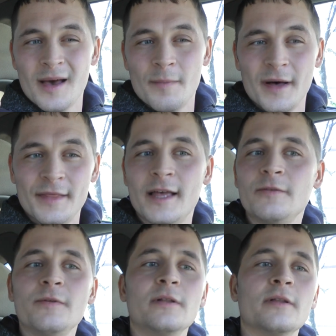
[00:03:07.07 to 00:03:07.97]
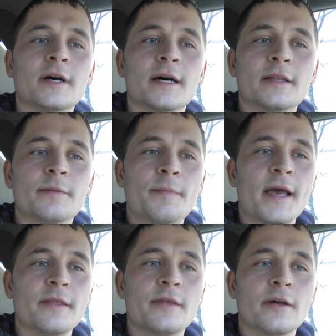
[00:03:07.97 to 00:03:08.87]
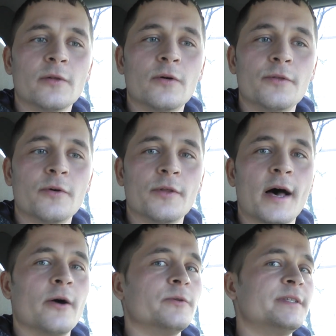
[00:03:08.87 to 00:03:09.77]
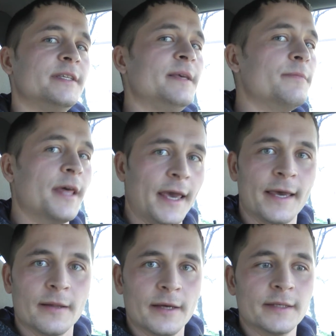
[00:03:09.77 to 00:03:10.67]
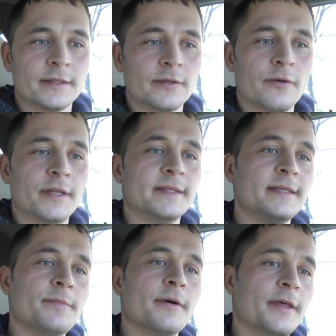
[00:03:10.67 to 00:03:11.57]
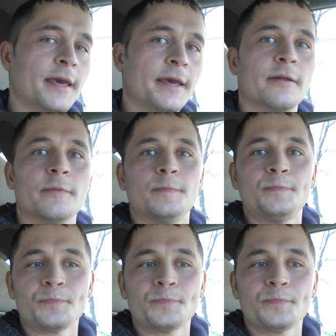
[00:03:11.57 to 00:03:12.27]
But that will depend a lot on how steep the hill is. So the steeper the hill,